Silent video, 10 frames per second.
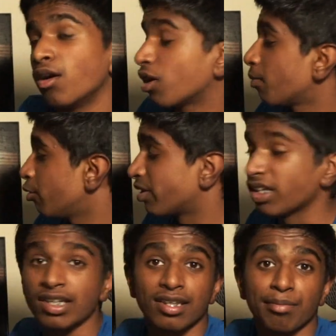hook up to a
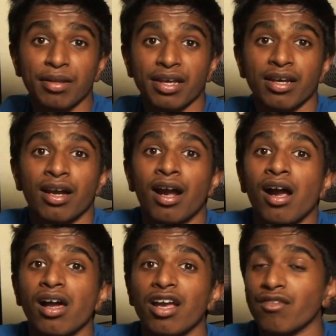second display.
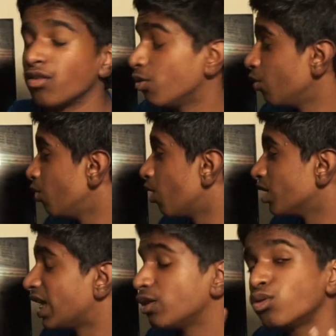If you are
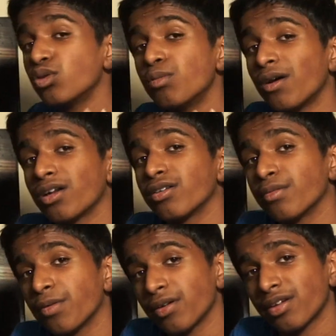that dual monitor
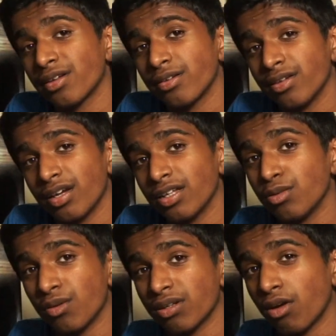person and
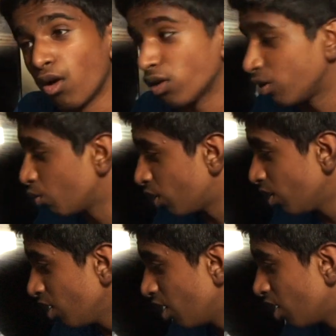you want
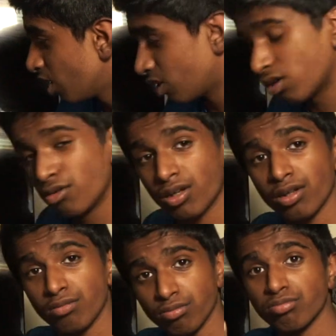all-in-one, you're
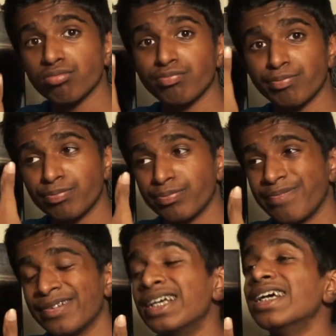gonna
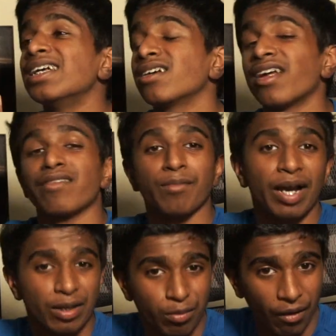have to
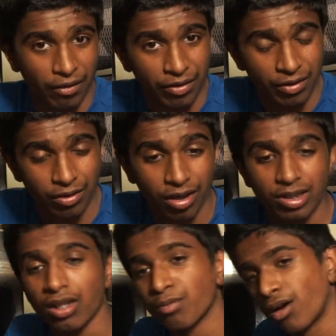buy a new monitor,
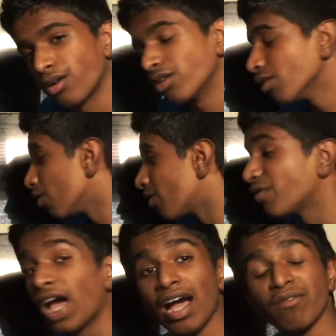another monitor, or if
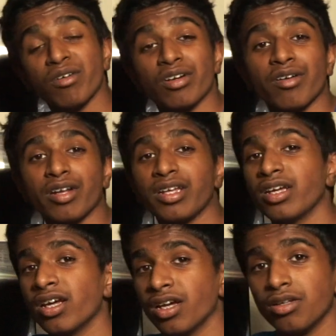you have one already,
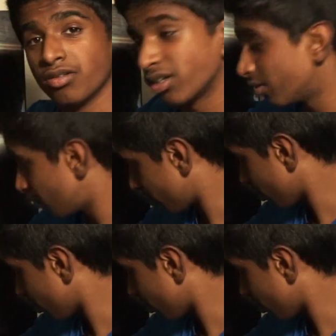you can